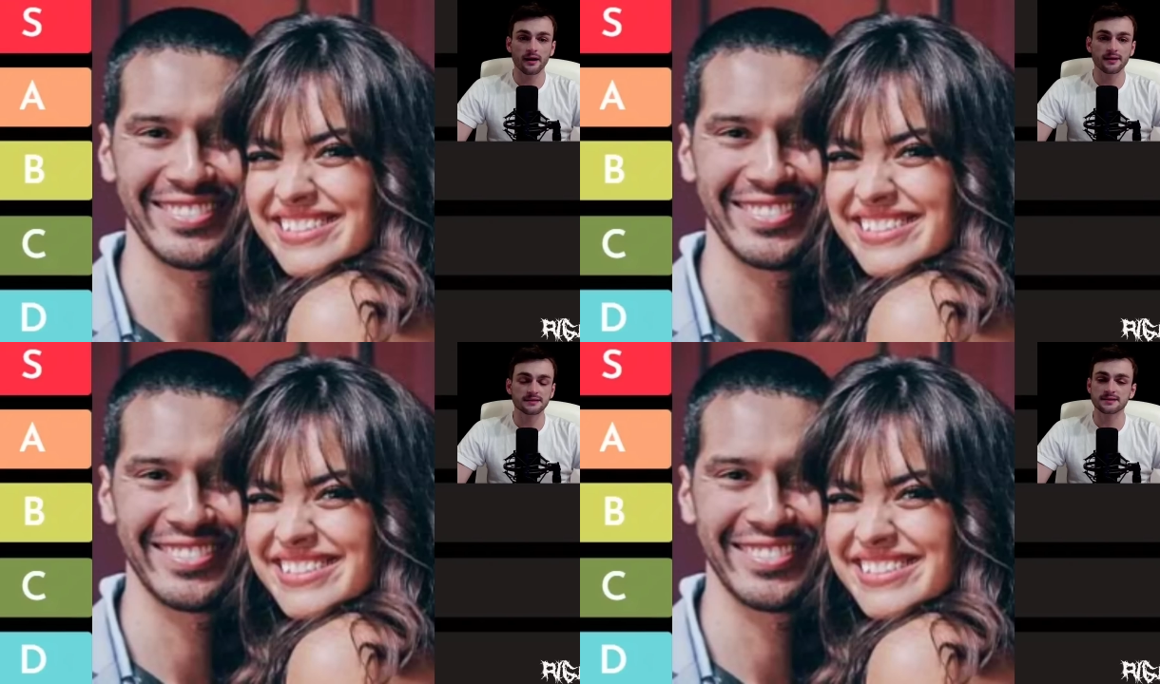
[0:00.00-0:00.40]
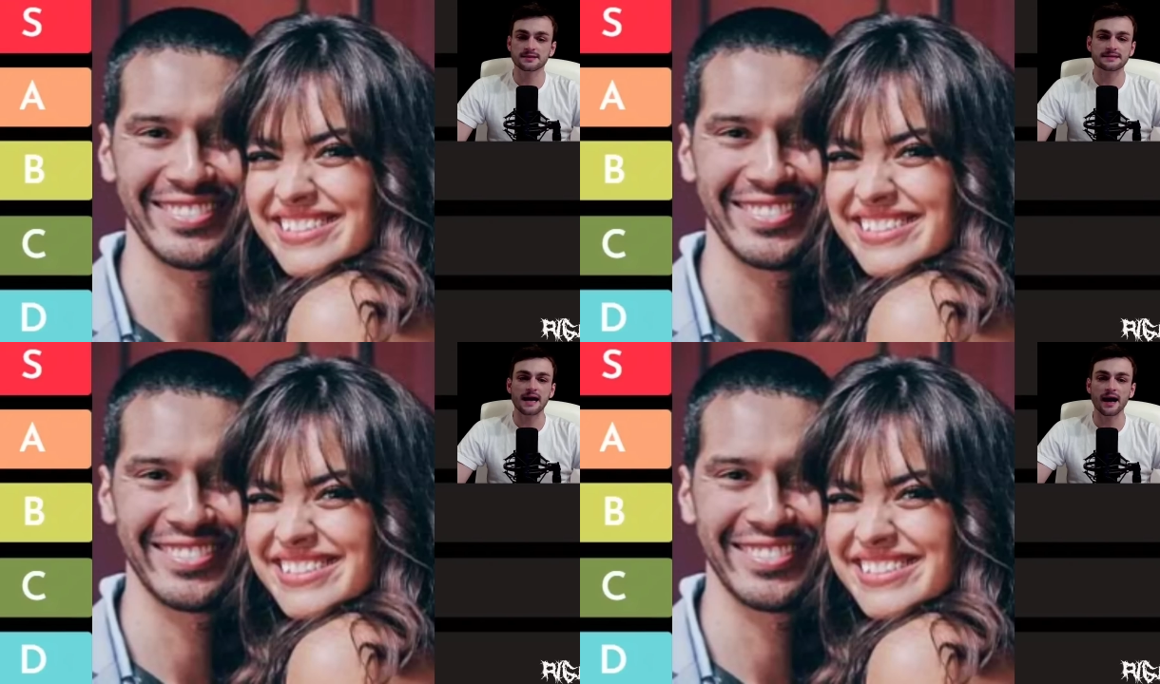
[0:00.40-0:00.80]
Speaker 1: right, this
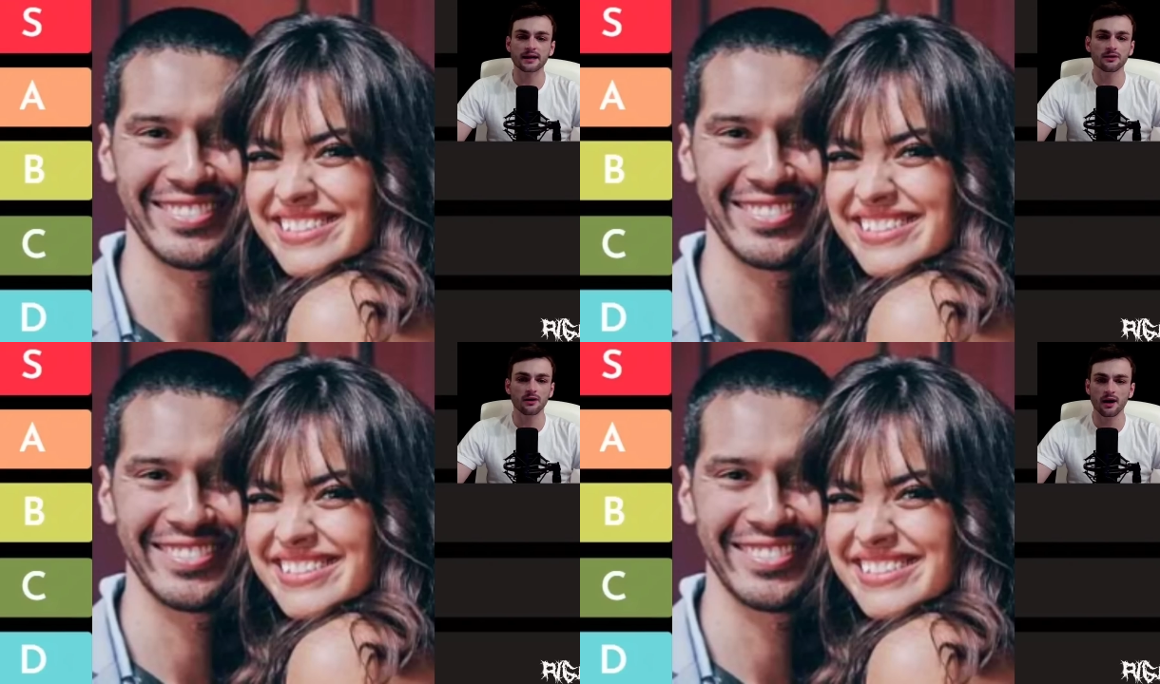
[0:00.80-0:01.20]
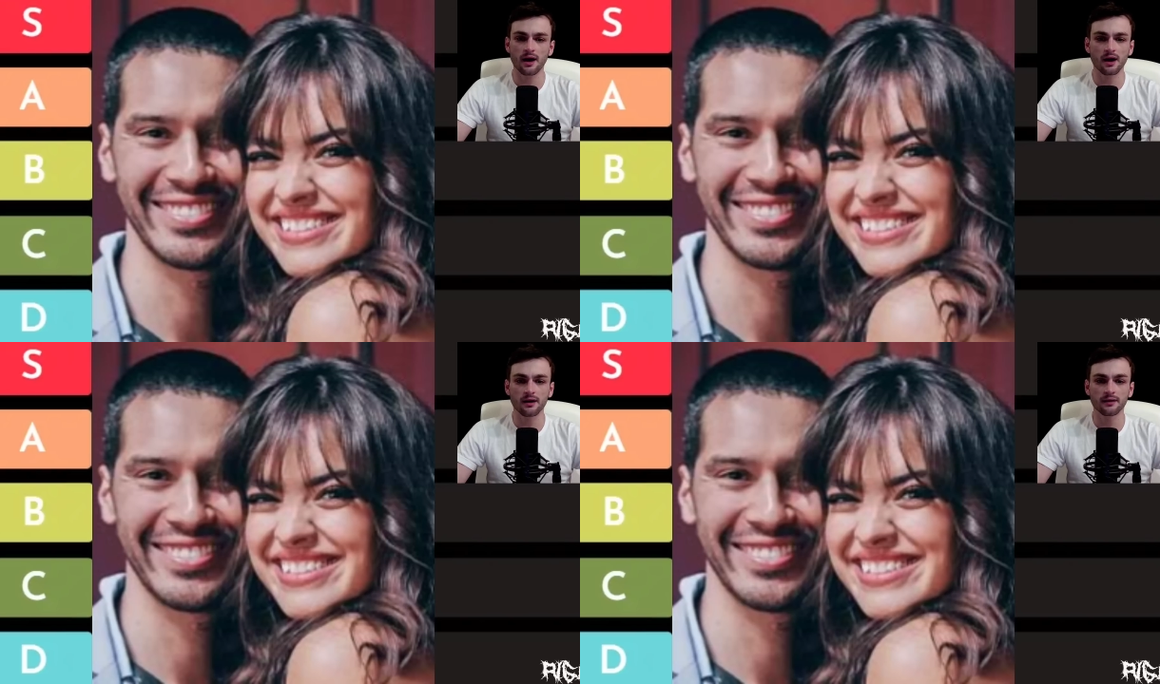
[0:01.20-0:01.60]
isn't title
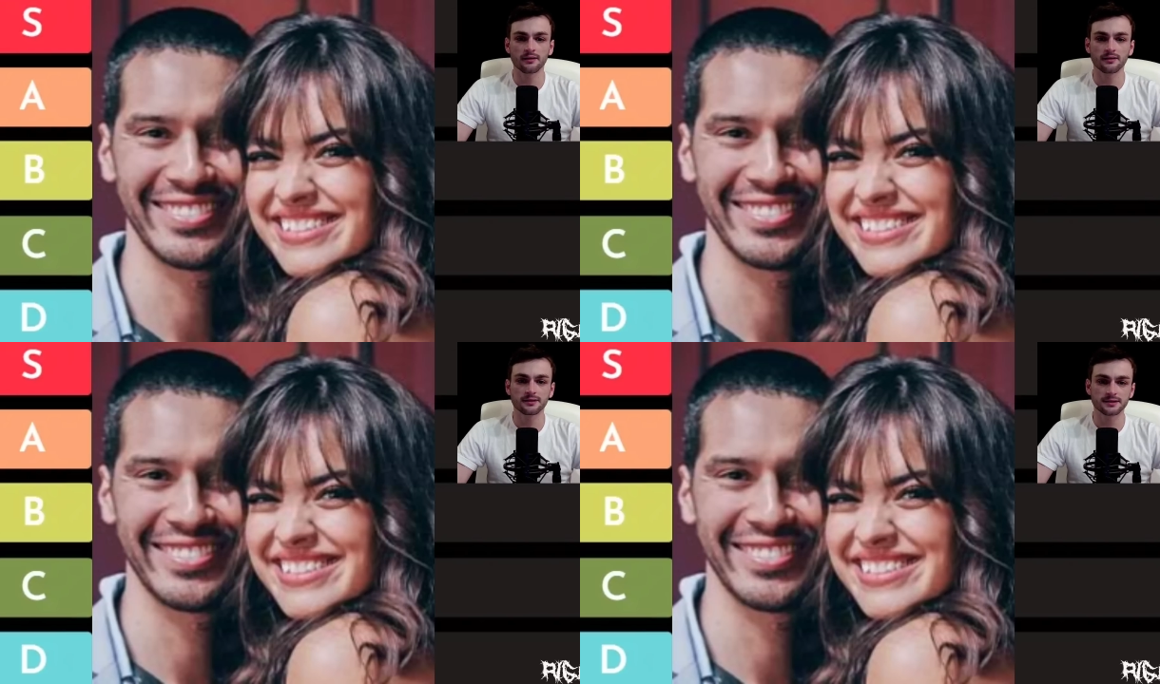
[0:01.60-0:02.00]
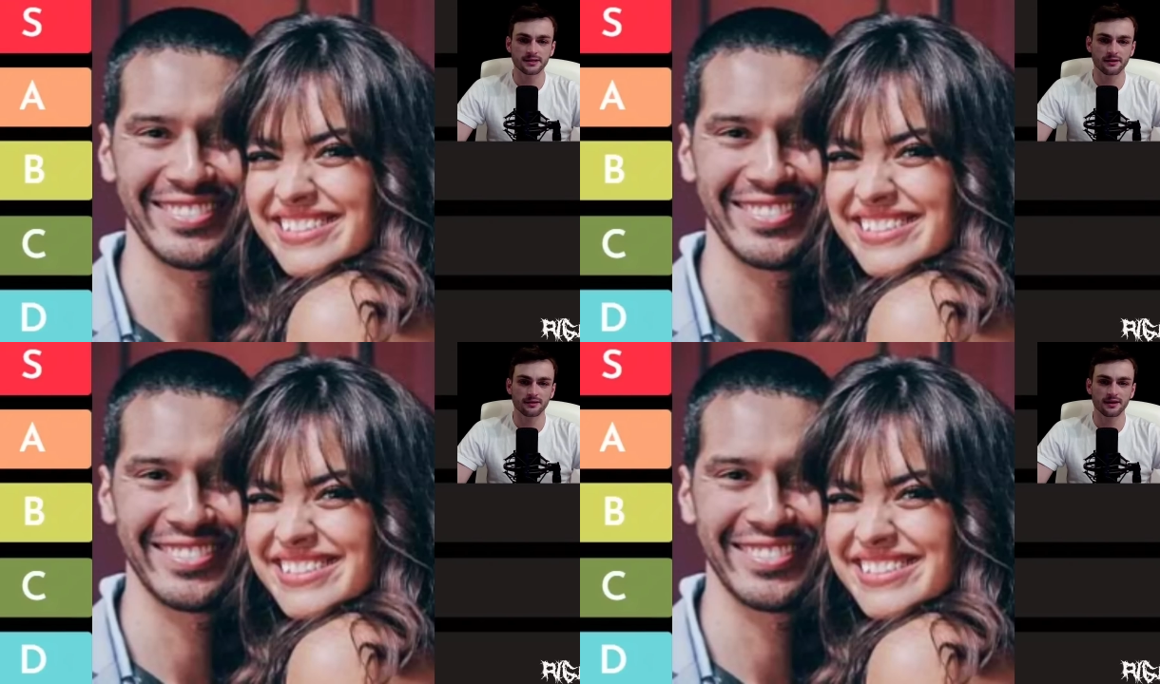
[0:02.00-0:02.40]
cuck
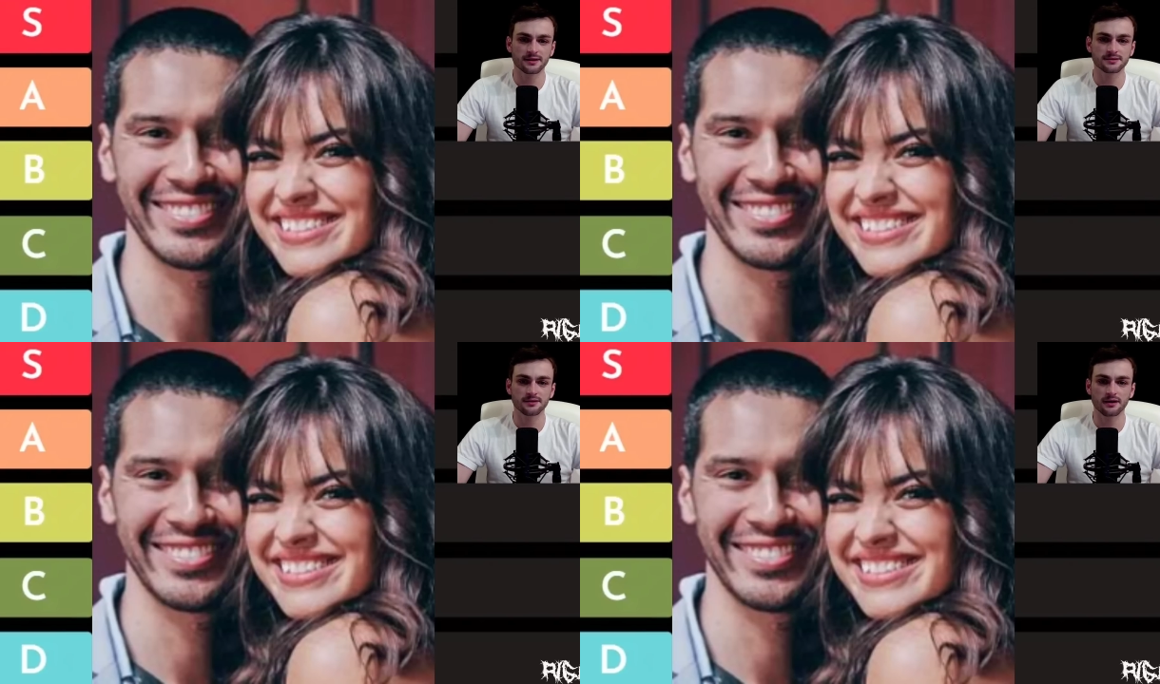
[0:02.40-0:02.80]
tier list,